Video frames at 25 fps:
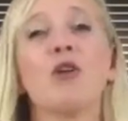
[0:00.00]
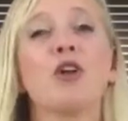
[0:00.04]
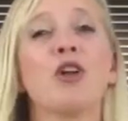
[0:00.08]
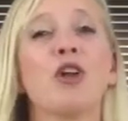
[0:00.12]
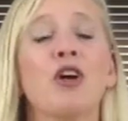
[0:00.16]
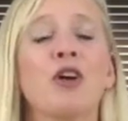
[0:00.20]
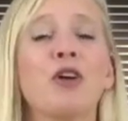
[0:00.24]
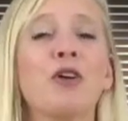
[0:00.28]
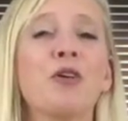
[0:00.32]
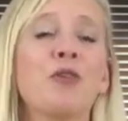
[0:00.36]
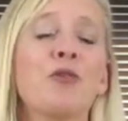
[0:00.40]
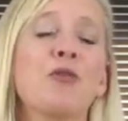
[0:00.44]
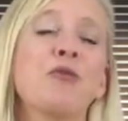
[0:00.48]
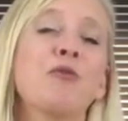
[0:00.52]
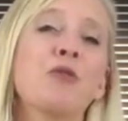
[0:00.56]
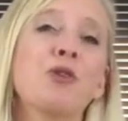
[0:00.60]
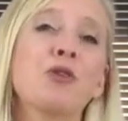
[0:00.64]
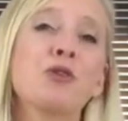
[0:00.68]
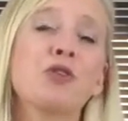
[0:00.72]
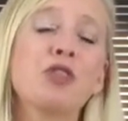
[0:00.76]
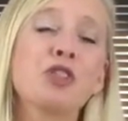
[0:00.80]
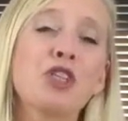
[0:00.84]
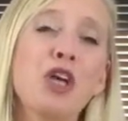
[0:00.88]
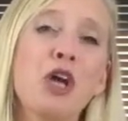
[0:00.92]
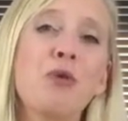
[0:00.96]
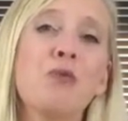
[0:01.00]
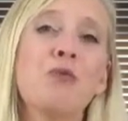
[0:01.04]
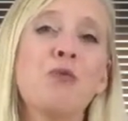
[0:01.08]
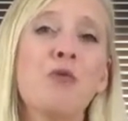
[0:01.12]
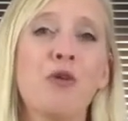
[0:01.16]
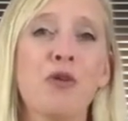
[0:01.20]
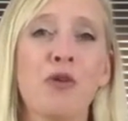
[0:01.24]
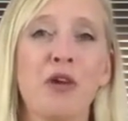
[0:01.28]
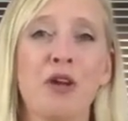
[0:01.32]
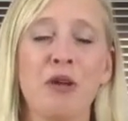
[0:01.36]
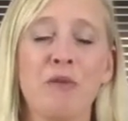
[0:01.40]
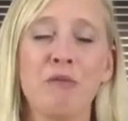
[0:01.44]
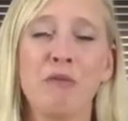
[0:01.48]
Look, well, don't
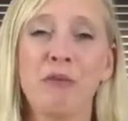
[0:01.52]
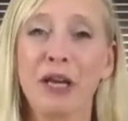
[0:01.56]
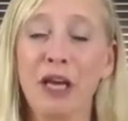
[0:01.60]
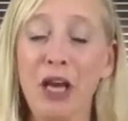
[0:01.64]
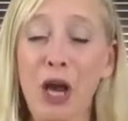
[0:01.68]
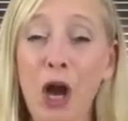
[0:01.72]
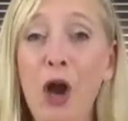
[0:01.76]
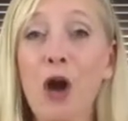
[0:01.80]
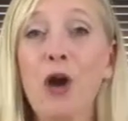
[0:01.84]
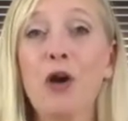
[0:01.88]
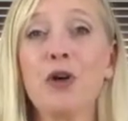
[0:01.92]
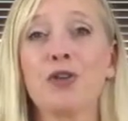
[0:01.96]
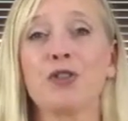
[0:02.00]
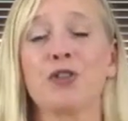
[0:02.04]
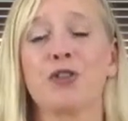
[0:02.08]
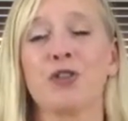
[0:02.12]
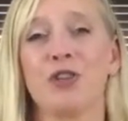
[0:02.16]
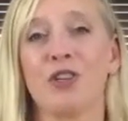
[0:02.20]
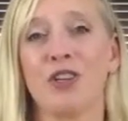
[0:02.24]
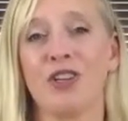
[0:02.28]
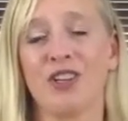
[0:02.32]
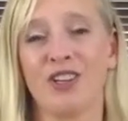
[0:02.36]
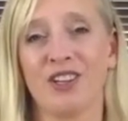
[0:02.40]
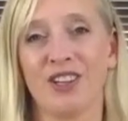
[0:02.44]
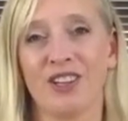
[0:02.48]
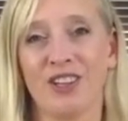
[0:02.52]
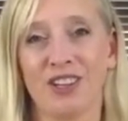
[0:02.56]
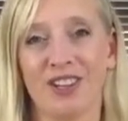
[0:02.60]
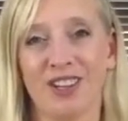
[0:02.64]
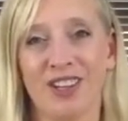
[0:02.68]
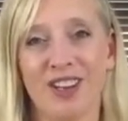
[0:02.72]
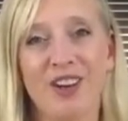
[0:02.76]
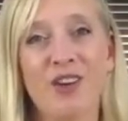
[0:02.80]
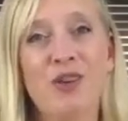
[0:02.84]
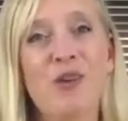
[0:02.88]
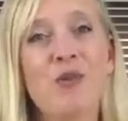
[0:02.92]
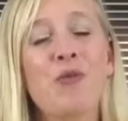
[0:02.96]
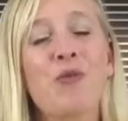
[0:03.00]
worry, because
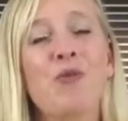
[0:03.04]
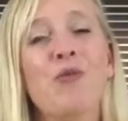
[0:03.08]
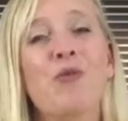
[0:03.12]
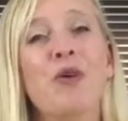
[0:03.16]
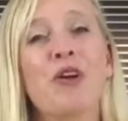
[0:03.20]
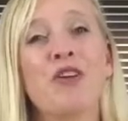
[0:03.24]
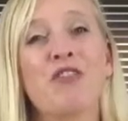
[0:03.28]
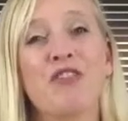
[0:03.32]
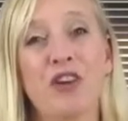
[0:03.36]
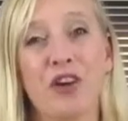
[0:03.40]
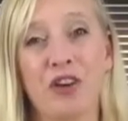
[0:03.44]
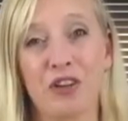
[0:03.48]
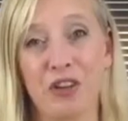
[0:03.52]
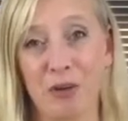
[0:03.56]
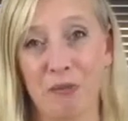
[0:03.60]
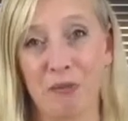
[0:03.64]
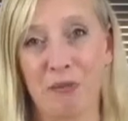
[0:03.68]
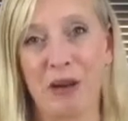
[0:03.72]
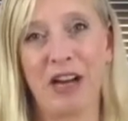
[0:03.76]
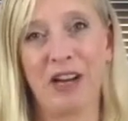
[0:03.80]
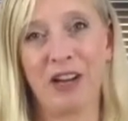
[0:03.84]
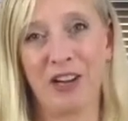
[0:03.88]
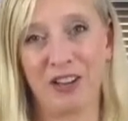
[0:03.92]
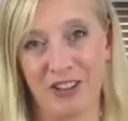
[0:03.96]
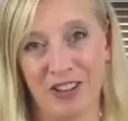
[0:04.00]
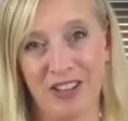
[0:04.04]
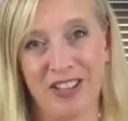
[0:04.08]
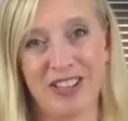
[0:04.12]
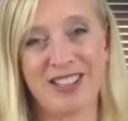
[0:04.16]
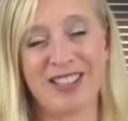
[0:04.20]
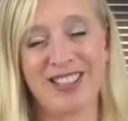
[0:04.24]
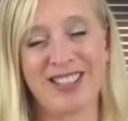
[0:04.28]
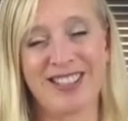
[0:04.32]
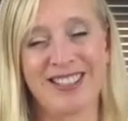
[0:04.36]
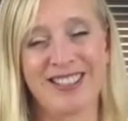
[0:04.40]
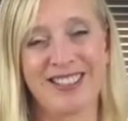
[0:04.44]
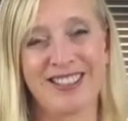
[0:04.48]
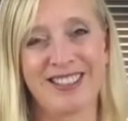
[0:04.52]
we've got your back on
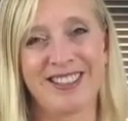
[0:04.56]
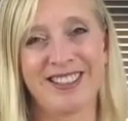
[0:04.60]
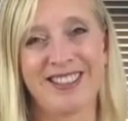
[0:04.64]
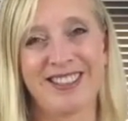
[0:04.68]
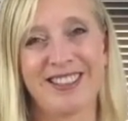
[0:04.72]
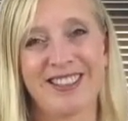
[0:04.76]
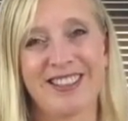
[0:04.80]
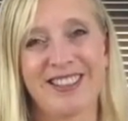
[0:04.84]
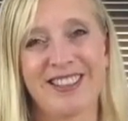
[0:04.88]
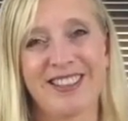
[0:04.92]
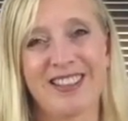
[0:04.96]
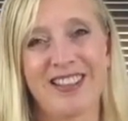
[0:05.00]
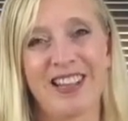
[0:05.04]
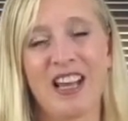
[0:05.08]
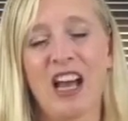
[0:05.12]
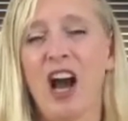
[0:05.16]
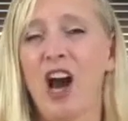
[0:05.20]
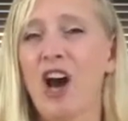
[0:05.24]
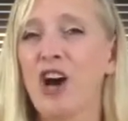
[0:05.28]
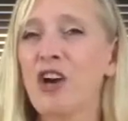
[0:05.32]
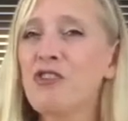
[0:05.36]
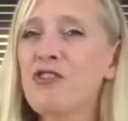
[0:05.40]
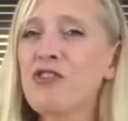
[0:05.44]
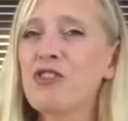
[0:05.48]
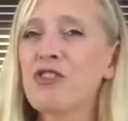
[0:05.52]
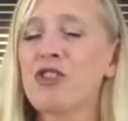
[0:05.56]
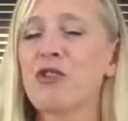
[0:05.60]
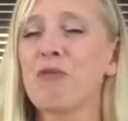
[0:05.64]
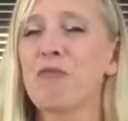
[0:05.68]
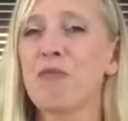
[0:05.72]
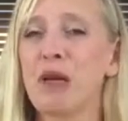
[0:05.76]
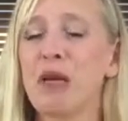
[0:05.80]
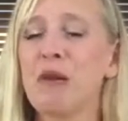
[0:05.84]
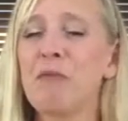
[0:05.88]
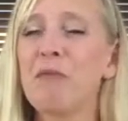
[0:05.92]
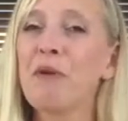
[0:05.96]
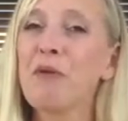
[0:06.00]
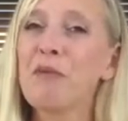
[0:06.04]
this. Hundreds of
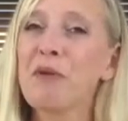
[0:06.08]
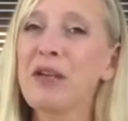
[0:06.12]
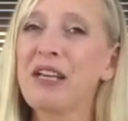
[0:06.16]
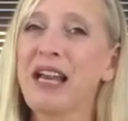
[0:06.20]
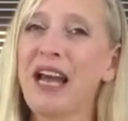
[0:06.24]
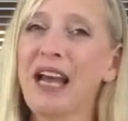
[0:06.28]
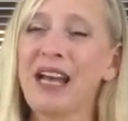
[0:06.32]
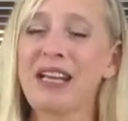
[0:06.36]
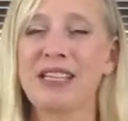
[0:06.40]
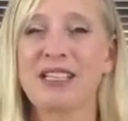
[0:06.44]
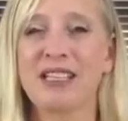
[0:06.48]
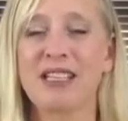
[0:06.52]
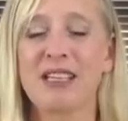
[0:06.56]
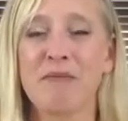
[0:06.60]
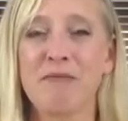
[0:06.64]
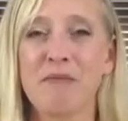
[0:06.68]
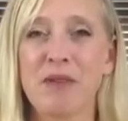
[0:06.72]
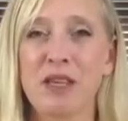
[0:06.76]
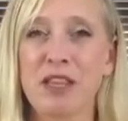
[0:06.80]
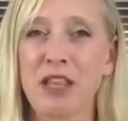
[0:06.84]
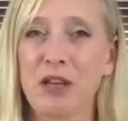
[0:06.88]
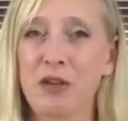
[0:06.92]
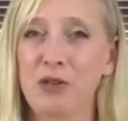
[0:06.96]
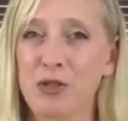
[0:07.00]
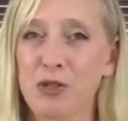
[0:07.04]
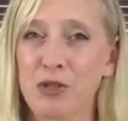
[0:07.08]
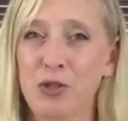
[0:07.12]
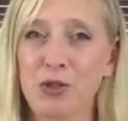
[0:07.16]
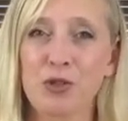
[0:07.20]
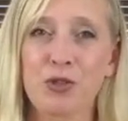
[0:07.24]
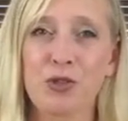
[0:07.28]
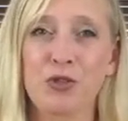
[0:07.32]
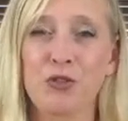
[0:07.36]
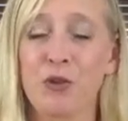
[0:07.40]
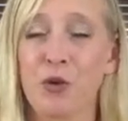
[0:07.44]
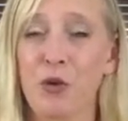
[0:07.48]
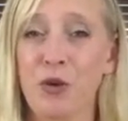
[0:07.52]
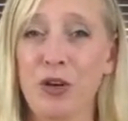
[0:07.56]
people have been asking me those
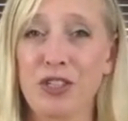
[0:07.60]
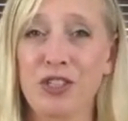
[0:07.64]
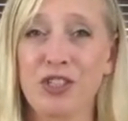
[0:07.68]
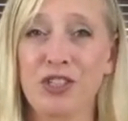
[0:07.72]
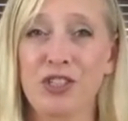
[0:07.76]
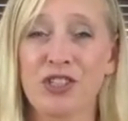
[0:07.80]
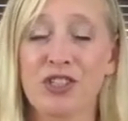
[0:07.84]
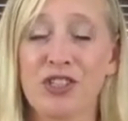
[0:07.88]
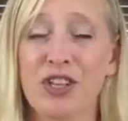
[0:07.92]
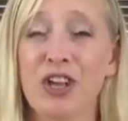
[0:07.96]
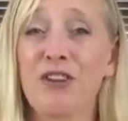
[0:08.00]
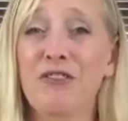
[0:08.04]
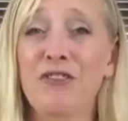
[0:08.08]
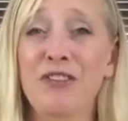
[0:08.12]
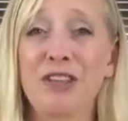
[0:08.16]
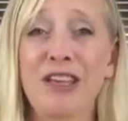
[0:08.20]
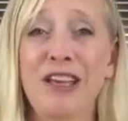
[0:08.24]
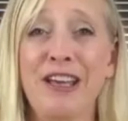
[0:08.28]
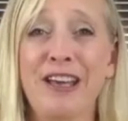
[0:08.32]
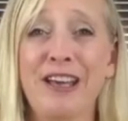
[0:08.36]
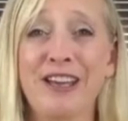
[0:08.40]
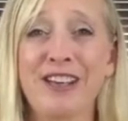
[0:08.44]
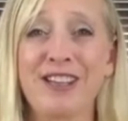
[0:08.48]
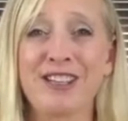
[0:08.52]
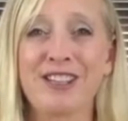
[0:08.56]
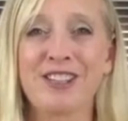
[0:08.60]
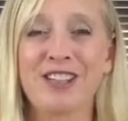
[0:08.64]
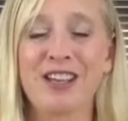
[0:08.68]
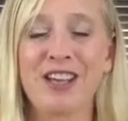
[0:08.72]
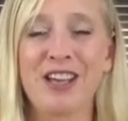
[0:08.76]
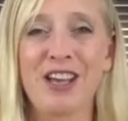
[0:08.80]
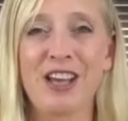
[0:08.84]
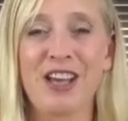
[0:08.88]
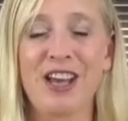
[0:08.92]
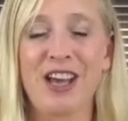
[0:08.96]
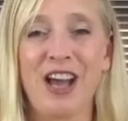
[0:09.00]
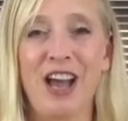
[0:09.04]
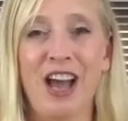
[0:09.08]
sorts of questions over the years,
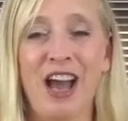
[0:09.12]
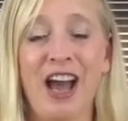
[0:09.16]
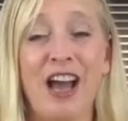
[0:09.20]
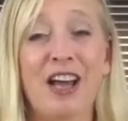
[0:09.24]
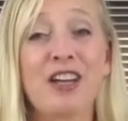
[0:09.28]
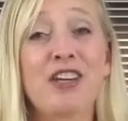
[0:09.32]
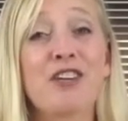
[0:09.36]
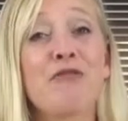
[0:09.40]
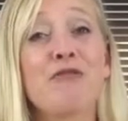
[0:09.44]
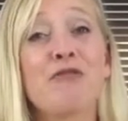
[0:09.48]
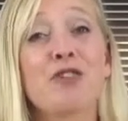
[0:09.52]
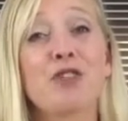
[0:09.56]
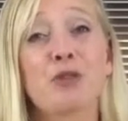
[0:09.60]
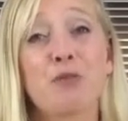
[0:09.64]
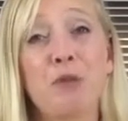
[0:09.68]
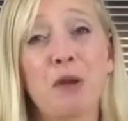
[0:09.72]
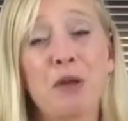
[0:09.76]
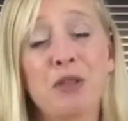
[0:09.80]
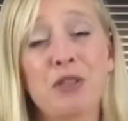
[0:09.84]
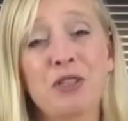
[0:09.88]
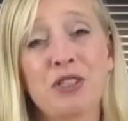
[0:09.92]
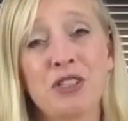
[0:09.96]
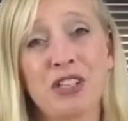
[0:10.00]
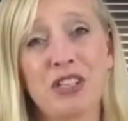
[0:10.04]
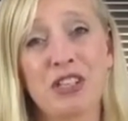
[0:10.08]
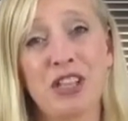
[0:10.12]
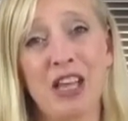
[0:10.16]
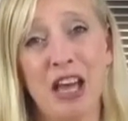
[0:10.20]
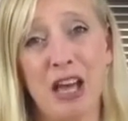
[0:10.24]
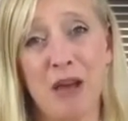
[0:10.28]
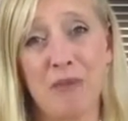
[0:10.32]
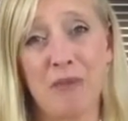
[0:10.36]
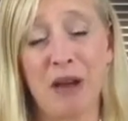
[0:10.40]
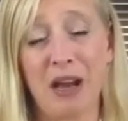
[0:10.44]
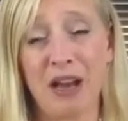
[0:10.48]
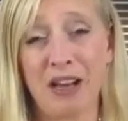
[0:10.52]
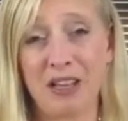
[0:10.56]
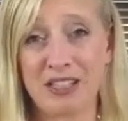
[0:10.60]
and in response to
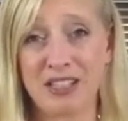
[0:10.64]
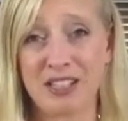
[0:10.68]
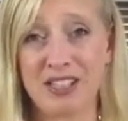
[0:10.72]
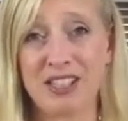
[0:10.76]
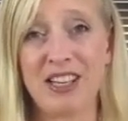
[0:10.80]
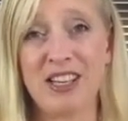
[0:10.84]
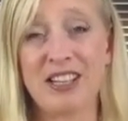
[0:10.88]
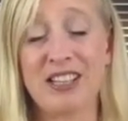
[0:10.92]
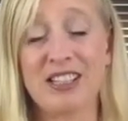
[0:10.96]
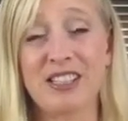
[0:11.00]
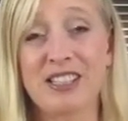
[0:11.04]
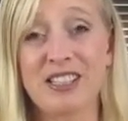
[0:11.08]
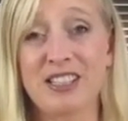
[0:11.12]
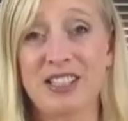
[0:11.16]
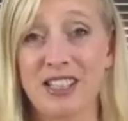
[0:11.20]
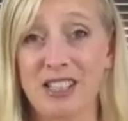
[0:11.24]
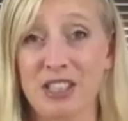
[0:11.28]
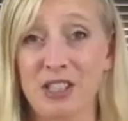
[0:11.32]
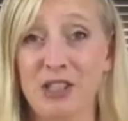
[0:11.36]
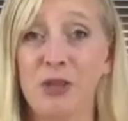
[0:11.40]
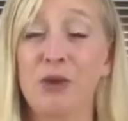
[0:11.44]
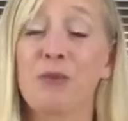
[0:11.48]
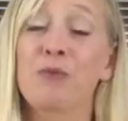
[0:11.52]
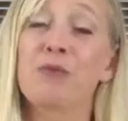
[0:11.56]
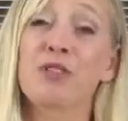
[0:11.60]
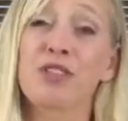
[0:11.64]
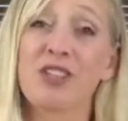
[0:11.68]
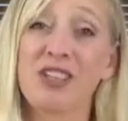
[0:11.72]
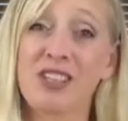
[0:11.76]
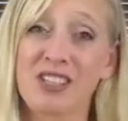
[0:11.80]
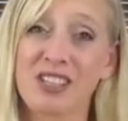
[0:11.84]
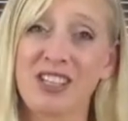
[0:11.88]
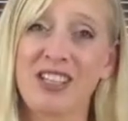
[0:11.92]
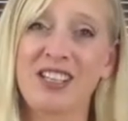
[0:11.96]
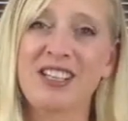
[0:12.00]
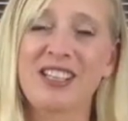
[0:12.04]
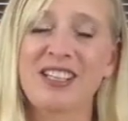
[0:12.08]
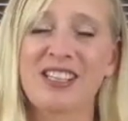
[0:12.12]
them, I decided to set up
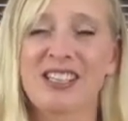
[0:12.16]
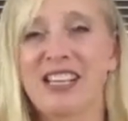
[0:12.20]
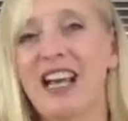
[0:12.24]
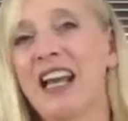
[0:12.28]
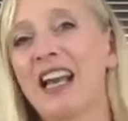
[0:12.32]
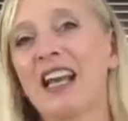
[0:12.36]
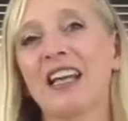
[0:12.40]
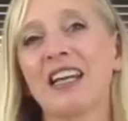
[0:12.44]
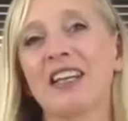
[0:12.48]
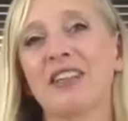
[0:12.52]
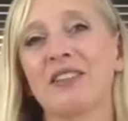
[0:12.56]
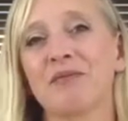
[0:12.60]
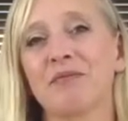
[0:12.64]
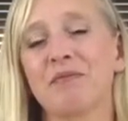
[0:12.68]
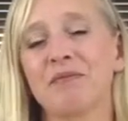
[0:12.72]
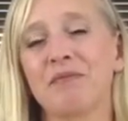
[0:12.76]
Succeed at Selling.